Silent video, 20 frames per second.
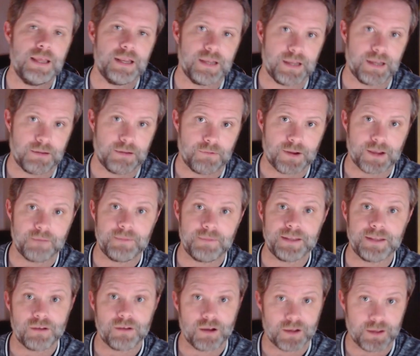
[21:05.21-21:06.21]
And I
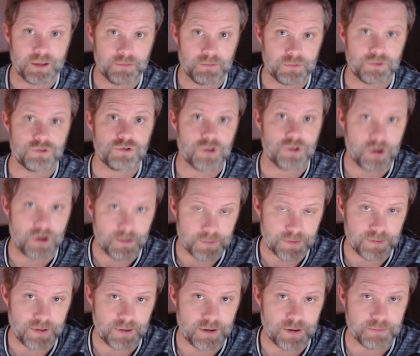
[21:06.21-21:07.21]
recommend talking with your trauma
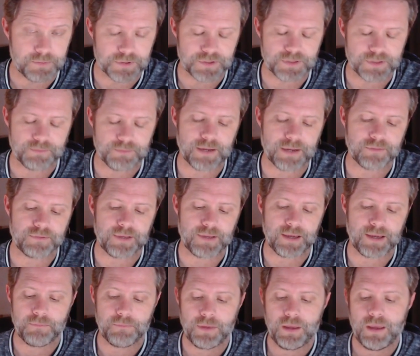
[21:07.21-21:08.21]
therapist about that